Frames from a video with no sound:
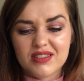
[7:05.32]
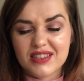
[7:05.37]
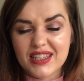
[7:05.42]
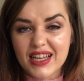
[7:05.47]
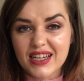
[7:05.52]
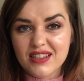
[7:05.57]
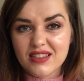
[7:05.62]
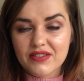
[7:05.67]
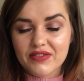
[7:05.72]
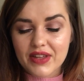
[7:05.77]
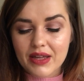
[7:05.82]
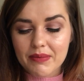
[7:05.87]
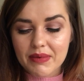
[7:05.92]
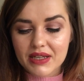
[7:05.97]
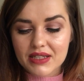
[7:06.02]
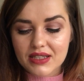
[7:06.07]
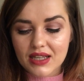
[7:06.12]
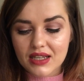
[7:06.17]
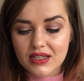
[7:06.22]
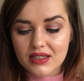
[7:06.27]
scent, if that
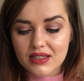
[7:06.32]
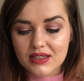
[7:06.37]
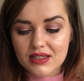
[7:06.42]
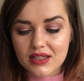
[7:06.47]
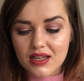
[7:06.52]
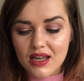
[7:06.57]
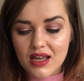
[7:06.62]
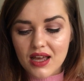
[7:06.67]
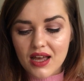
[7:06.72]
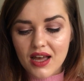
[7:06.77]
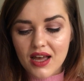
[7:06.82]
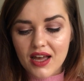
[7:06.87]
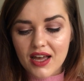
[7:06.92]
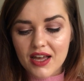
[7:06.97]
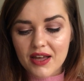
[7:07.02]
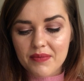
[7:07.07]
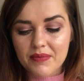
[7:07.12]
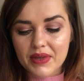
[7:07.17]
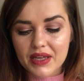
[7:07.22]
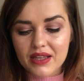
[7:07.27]
makes sense.
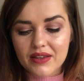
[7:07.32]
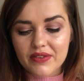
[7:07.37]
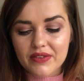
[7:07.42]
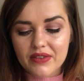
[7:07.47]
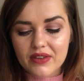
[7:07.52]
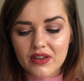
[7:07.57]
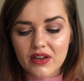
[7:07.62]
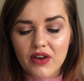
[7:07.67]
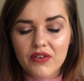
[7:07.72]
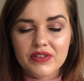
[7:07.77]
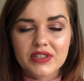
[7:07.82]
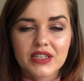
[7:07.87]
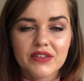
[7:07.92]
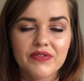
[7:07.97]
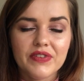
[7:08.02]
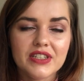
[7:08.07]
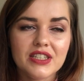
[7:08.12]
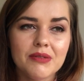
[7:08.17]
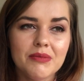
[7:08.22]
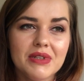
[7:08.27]
Obviously
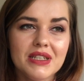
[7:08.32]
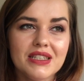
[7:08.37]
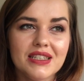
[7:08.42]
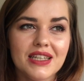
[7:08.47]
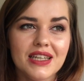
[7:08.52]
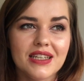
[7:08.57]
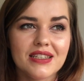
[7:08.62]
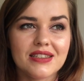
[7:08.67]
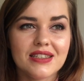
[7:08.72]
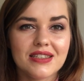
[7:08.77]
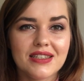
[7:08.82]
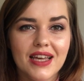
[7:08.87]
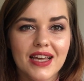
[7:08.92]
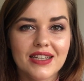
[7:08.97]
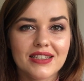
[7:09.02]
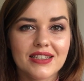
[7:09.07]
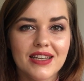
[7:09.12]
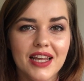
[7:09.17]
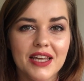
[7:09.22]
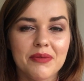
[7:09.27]
vitamin C is
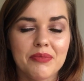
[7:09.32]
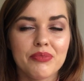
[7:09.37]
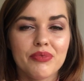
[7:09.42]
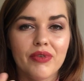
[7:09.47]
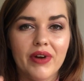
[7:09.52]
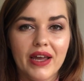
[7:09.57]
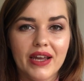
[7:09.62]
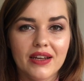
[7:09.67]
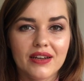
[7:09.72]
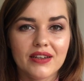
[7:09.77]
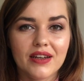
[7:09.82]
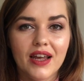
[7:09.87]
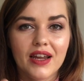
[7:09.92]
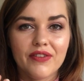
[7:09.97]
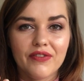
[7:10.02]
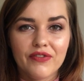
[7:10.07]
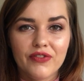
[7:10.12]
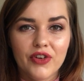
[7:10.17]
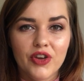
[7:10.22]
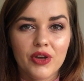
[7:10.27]
designed to like brighten
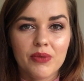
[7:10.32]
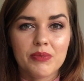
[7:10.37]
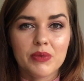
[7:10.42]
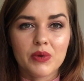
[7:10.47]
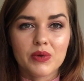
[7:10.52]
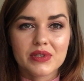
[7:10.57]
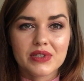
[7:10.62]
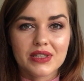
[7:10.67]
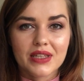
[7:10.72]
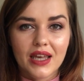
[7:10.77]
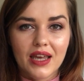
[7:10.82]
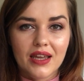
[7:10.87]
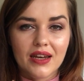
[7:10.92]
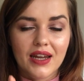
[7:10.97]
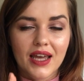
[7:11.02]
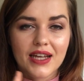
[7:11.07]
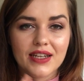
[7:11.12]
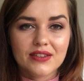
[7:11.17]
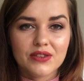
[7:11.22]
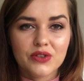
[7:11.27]
and firm your
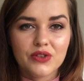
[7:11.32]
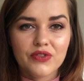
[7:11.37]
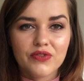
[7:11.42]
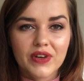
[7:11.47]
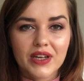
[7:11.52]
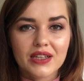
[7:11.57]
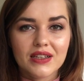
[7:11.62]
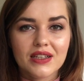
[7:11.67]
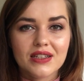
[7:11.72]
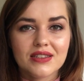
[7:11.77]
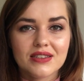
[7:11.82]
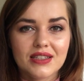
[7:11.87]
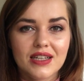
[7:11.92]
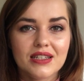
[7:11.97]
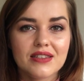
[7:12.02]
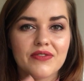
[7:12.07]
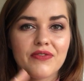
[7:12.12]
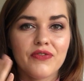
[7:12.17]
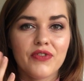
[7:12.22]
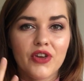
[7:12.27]
skin. I do find this
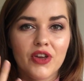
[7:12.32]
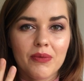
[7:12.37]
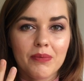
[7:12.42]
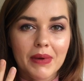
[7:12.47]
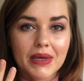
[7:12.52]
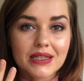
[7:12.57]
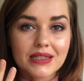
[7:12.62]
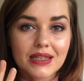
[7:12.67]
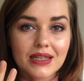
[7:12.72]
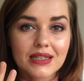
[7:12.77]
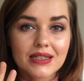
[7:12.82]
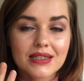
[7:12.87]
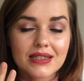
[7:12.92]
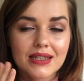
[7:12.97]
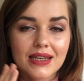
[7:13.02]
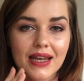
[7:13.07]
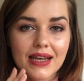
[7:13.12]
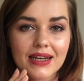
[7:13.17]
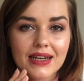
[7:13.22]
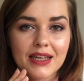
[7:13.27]
does firm my skin
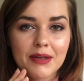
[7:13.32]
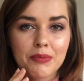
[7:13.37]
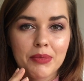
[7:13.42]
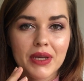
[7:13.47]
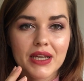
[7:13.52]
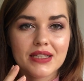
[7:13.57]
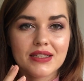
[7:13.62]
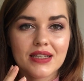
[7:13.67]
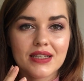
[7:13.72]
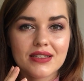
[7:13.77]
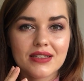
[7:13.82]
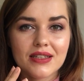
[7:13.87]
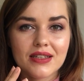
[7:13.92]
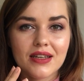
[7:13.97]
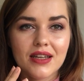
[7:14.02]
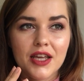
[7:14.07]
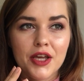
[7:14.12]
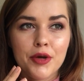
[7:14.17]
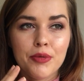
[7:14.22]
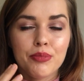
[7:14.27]
slightly, but it
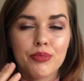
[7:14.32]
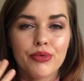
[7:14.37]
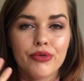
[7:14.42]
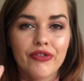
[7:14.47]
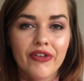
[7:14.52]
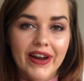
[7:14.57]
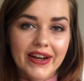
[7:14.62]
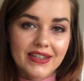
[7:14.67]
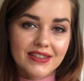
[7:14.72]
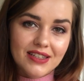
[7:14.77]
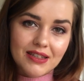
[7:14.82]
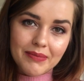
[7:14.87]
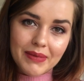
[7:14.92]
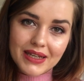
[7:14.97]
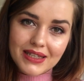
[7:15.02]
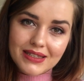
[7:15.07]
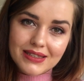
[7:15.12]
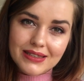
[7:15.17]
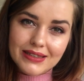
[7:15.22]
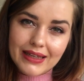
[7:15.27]
doesn't brighten
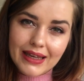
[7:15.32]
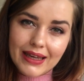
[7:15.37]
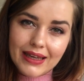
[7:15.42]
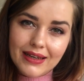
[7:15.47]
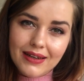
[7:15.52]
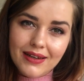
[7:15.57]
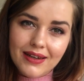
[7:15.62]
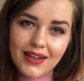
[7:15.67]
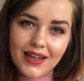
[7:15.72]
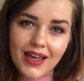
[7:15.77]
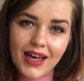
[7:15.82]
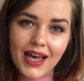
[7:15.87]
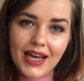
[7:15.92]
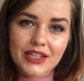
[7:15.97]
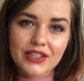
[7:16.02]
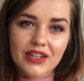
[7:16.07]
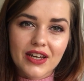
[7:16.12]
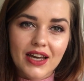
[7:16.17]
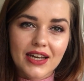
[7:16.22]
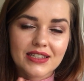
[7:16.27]
my skin.
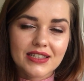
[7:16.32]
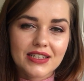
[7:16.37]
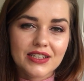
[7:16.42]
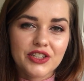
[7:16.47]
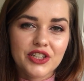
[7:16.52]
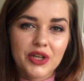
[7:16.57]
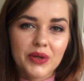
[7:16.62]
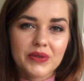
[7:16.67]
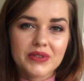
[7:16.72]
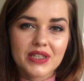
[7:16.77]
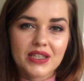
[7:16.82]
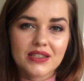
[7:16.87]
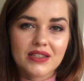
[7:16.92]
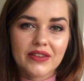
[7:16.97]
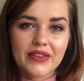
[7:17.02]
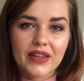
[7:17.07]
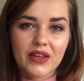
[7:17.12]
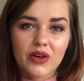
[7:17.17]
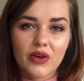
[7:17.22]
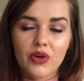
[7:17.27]
I didn't use this
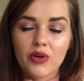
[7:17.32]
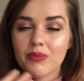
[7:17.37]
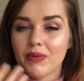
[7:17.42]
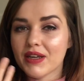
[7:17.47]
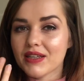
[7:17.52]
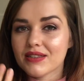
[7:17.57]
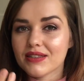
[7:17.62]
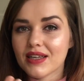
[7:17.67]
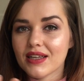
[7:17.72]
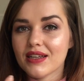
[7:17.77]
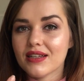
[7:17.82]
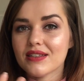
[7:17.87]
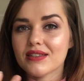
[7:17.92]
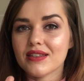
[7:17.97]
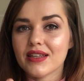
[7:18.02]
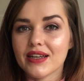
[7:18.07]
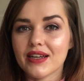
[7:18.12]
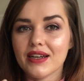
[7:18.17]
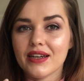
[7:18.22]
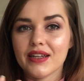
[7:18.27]
to think, oh, my skin is
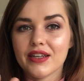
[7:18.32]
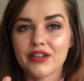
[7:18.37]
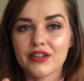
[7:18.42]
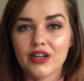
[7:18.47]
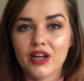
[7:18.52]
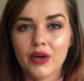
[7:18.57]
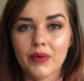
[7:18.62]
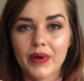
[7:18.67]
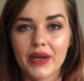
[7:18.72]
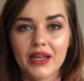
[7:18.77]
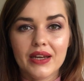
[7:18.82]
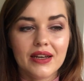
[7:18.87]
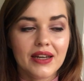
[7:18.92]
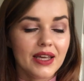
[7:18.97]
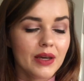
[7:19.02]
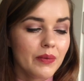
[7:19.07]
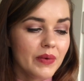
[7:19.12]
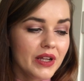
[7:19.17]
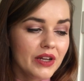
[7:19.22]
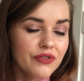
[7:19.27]
suddenly glowing.
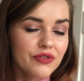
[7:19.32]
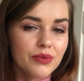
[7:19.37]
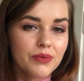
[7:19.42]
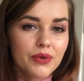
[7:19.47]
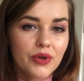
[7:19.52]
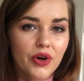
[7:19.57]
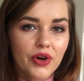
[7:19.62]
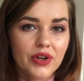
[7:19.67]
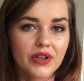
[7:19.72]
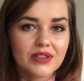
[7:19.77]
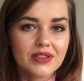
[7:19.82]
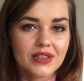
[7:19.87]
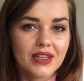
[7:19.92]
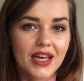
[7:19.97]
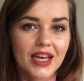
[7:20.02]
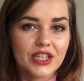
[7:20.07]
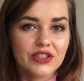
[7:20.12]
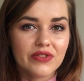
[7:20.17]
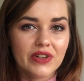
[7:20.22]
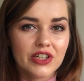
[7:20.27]
It will from the oils and the
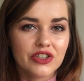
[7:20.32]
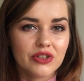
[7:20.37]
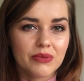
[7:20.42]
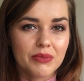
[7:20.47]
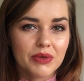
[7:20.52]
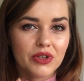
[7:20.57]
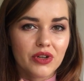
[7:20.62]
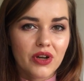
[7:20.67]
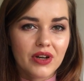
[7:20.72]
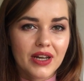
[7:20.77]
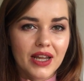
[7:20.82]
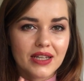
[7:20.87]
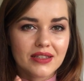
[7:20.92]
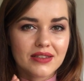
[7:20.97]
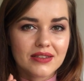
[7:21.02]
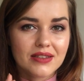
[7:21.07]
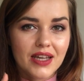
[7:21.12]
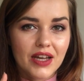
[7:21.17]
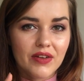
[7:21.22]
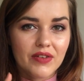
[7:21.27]
hydration, but not
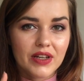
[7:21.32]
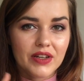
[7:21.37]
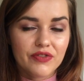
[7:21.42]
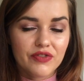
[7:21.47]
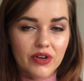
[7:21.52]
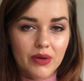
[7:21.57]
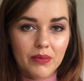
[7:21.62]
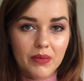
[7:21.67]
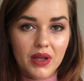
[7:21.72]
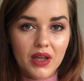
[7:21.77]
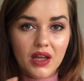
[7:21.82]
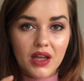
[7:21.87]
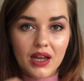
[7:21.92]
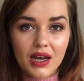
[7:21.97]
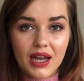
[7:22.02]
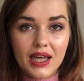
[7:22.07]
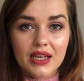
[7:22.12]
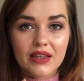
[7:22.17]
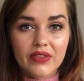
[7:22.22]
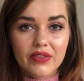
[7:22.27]
necessarily from
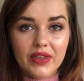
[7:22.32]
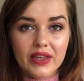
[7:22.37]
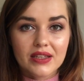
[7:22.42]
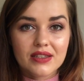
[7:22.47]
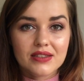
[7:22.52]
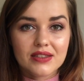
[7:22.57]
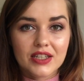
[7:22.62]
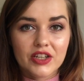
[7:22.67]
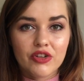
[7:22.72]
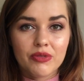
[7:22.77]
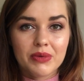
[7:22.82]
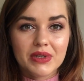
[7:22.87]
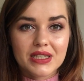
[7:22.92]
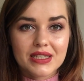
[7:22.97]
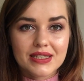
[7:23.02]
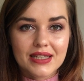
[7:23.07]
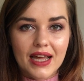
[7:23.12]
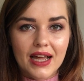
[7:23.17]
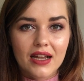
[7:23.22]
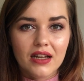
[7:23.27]
like this serum
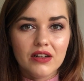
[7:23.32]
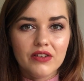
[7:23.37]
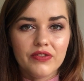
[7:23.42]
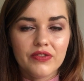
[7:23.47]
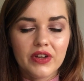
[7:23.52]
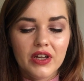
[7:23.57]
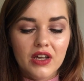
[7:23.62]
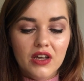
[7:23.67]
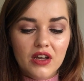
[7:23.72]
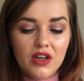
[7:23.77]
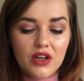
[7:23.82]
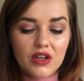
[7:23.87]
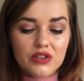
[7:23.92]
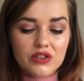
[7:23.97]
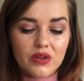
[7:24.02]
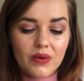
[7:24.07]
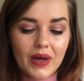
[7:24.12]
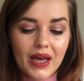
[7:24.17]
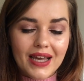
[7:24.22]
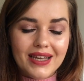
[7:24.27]
itself.
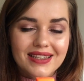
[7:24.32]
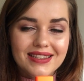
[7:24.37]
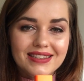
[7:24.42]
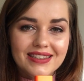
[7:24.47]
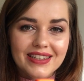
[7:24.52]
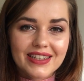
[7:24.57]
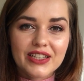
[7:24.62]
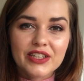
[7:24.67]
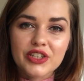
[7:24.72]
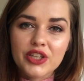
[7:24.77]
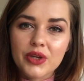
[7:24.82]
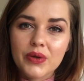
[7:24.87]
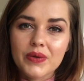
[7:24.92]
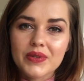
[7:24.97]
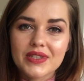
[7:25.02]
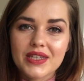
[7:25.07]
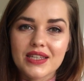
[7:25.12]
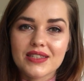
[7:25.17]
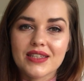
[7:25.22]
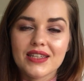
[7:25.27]
So I still
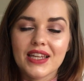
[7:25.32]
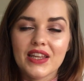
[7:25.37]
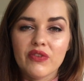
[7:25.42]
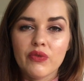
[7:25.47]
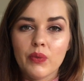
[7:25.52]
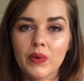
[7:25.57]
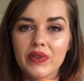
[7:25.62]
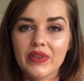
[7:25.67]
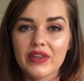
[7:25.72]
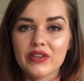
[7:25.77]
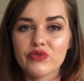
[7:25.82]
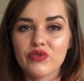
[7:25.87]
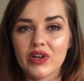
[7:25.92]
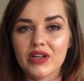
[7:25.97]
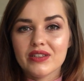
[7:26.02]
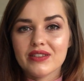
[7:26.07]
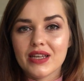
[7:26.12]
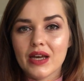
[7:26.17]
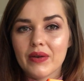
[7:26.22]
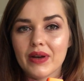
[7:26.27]
use this, and even when this
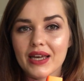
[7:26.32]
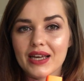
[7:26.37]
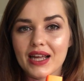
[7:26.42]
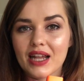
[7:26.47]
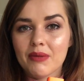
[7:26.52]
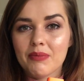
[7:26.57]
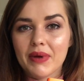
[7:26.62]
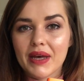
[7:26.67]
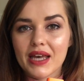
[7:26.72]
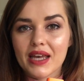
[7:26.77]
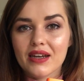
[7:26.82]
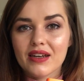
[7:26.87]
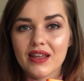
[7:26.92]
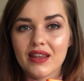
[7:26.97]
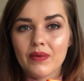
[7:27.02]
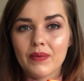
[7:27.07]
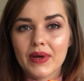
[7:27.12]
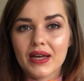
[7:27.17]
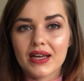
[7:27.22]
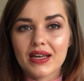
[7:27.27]
runs out, like, I'll buy
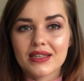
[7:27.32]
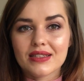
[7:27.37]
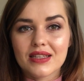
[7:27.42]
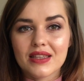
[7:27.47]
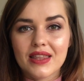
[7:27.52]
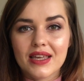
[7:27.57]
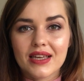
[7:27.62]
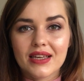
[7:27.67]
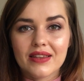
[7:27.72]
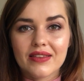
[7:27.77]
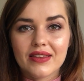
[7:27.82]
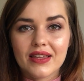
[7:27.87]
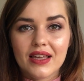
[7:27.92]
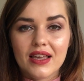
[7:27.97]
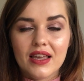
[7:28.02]
another one, because I think